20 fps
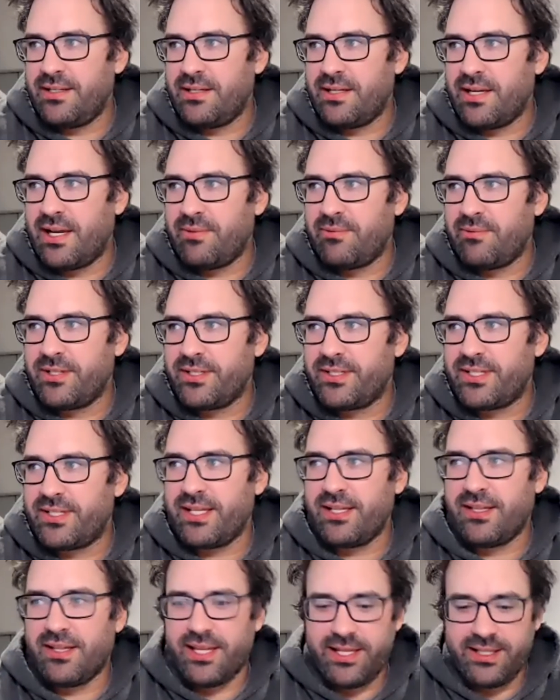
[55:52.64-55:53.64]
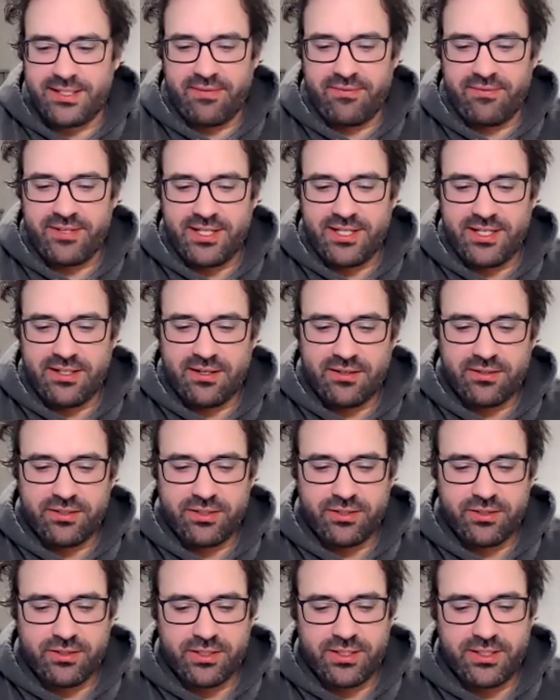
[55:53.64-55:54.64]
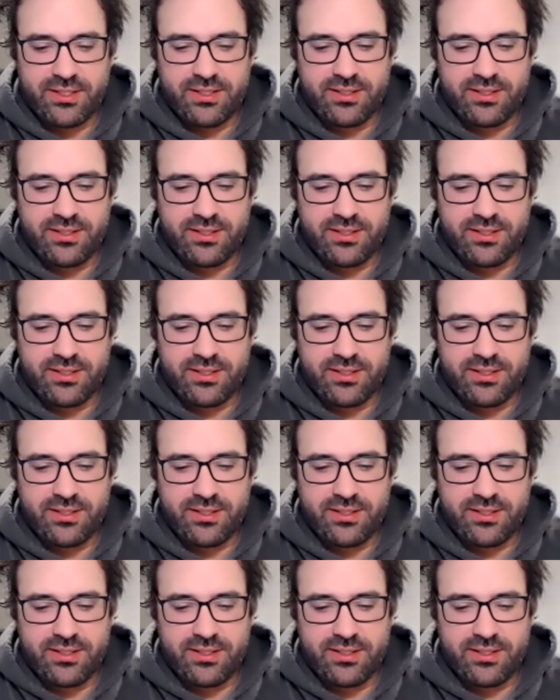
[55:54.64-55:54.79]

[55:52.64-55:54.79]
I want to say late 1700s.